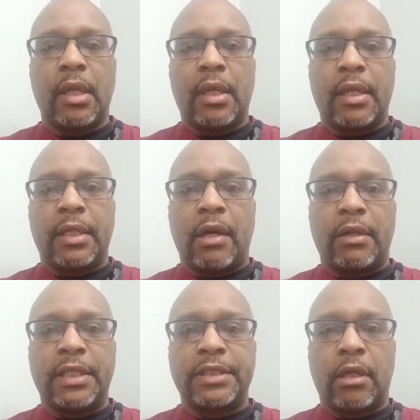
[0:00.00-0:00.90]
Now let's
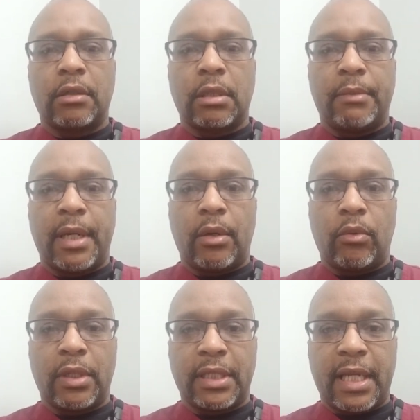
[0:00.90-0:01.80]
talk about
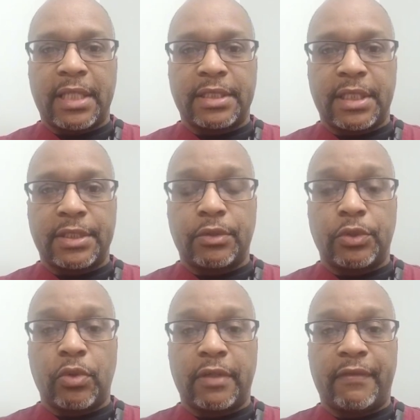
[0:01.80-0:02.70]
what access to
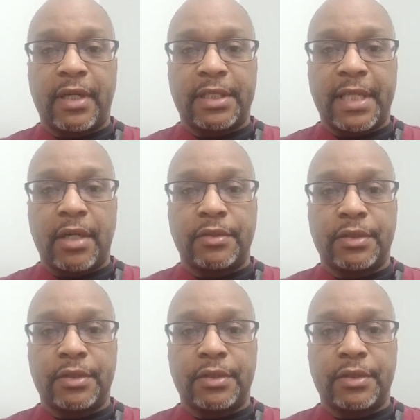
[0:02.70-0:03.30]
$25,000